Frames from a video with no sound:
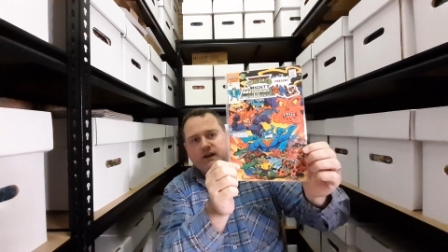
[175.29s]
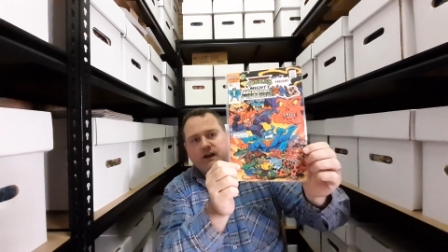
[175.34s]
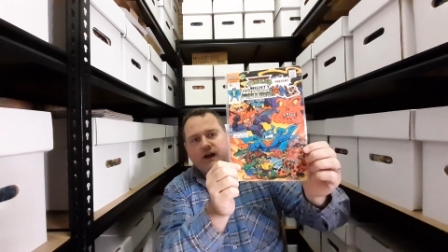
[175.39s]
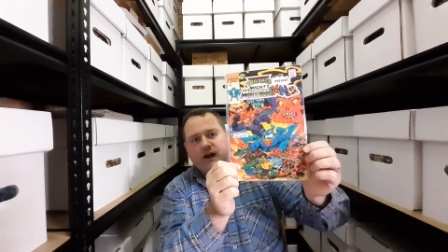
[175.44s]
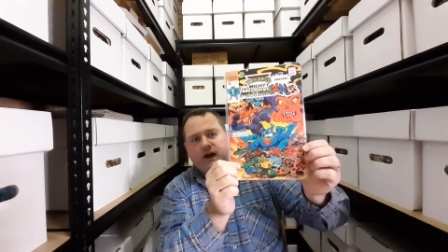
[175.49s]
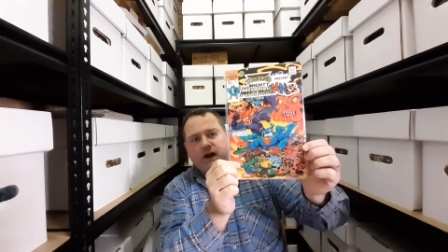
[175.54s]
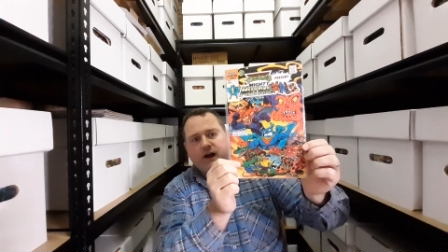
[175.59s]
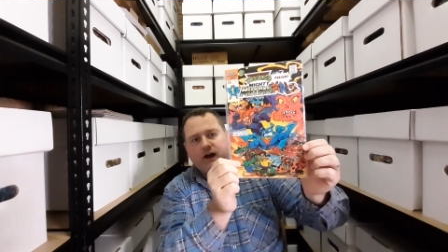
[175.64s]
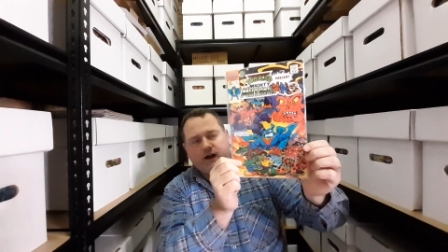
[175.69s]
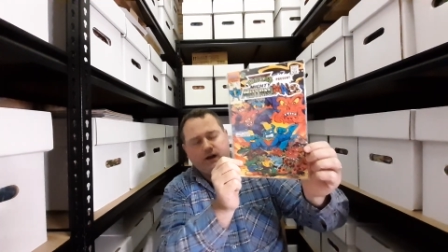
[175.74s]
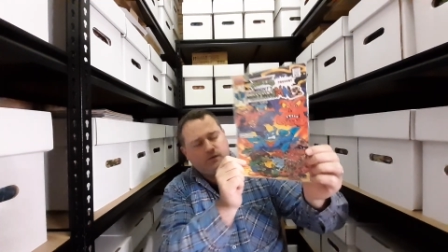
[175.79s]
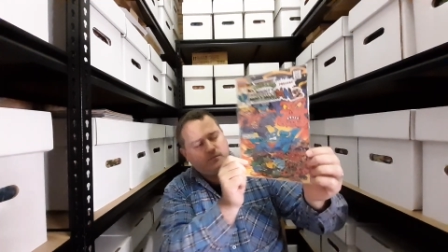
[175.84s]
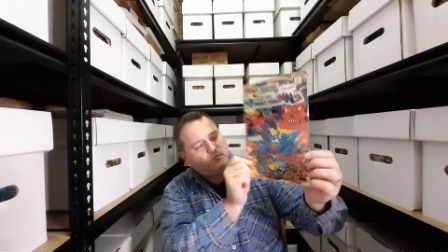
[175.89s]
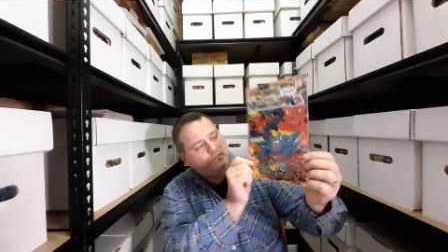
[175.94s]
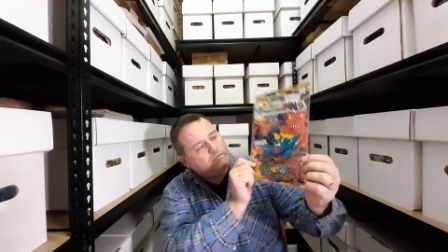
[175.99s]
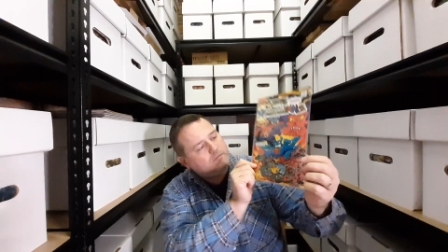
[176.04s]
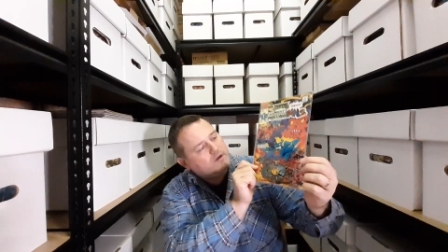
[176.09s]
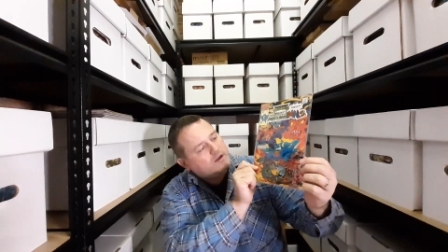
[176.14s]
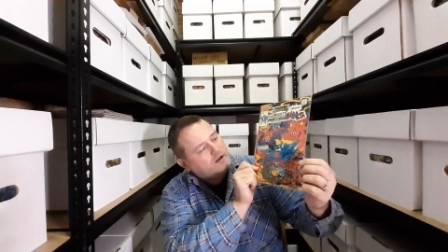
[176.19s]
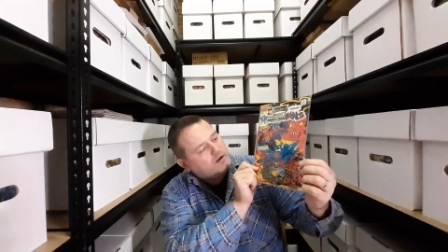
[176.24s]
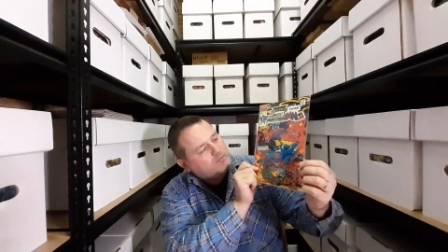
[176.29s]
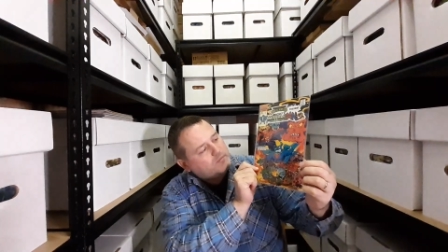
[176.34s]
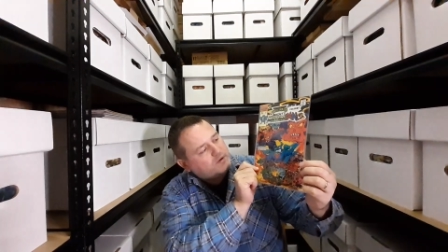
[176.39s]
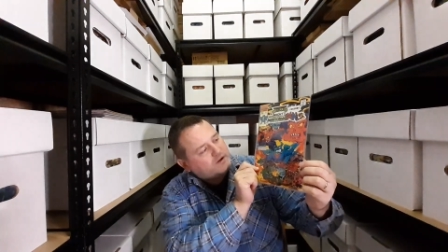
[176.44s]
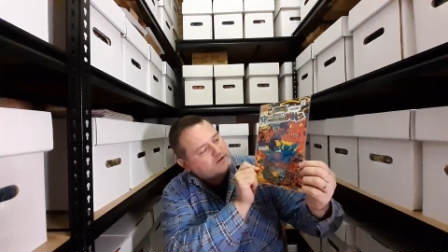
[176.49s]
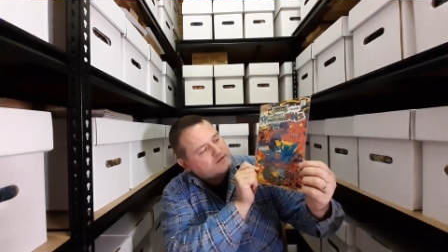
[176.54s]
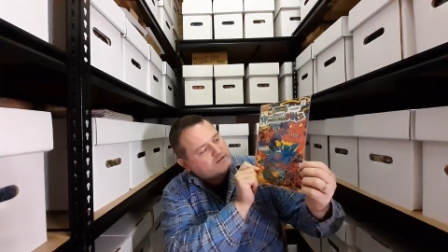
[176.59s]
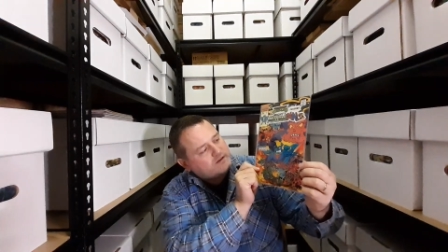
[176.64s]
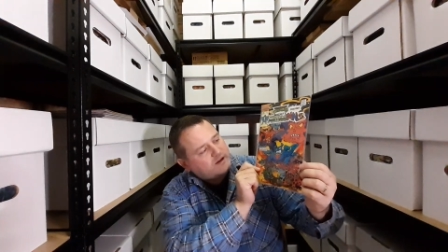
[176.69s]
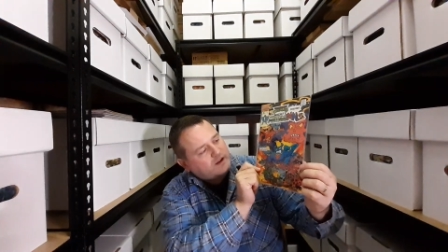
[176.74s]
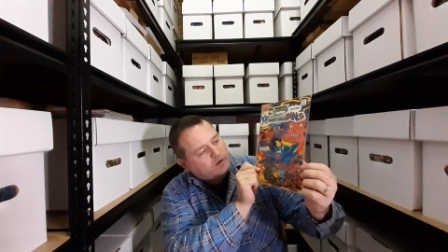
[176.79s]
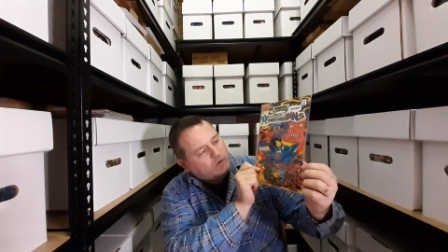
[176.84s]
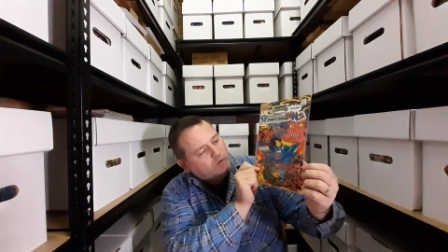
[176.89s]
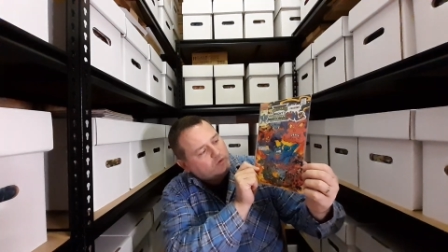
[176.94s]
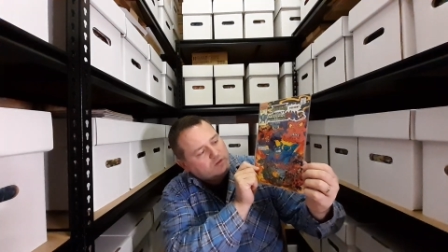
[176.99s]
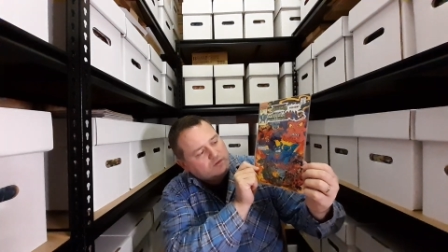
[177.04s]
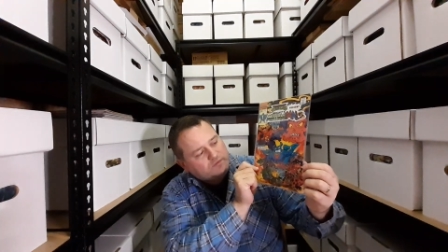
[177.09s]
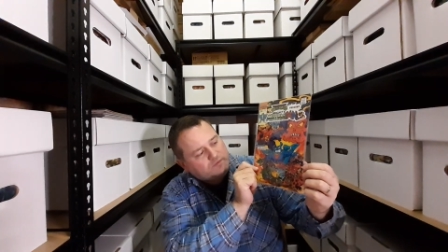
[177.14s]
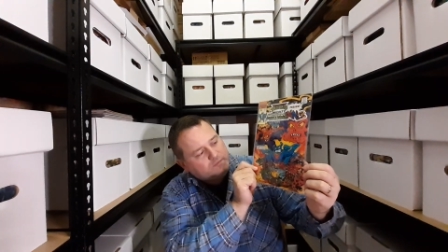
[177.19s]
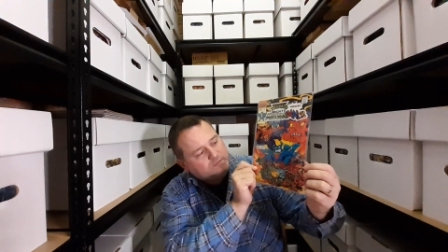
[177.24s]
But yeah,
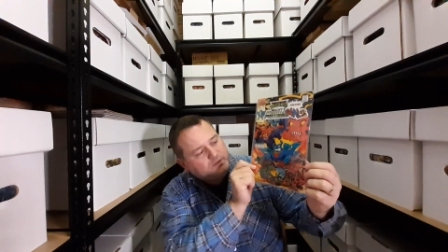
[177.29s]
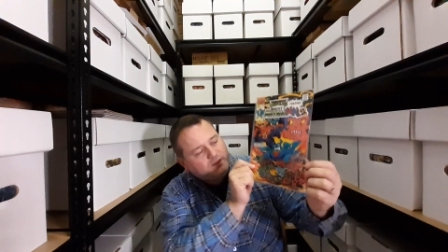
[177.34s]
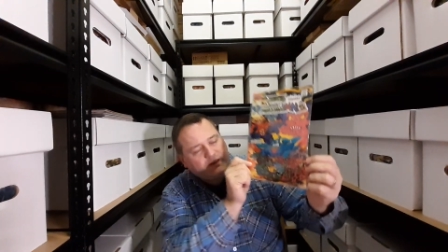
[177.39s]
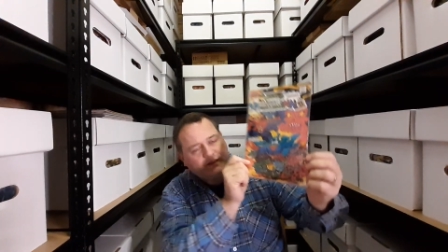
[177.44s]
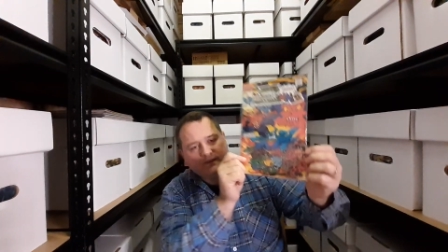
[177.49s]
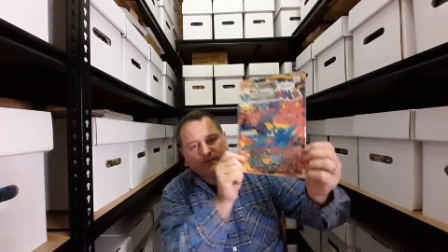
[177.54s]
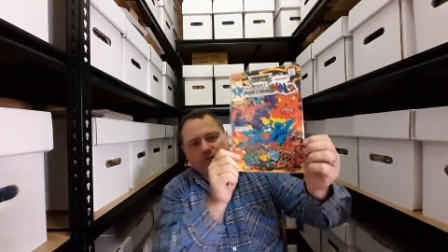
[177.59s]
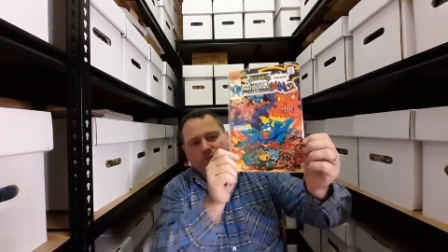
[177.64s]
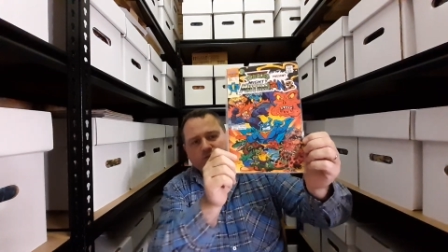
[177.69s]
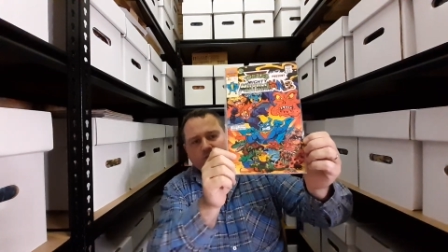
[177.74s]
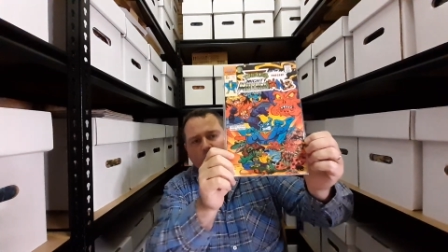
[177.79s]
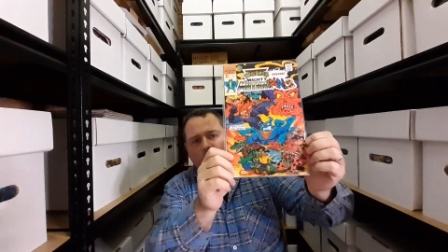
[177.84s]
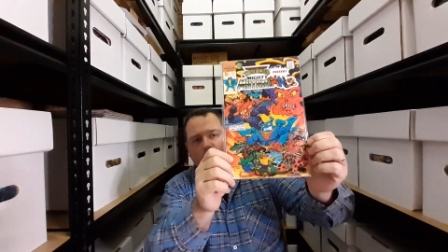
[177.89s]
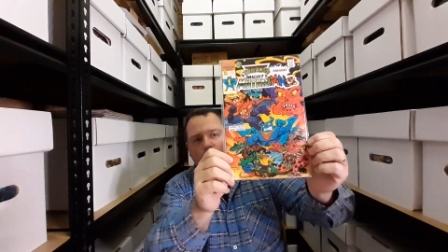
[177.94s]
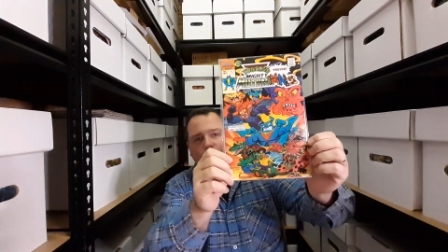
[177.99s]
all of them. There was